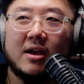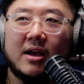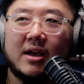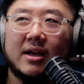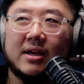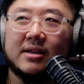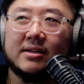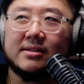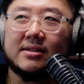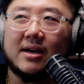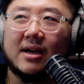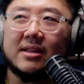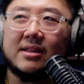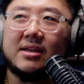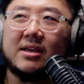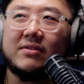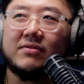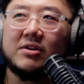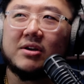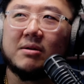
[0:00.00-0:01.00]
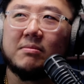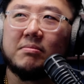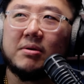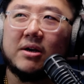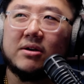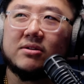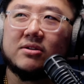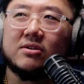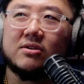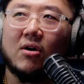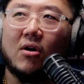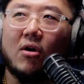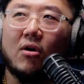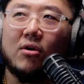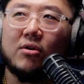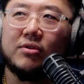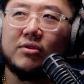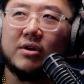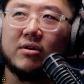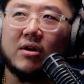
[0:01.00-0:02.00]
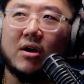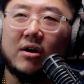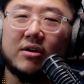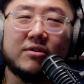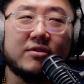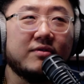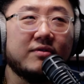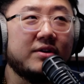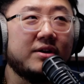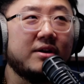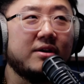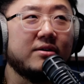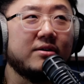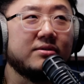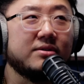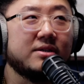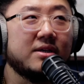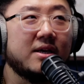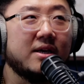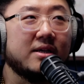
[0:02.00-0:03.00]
And I think even compared to all their other videos,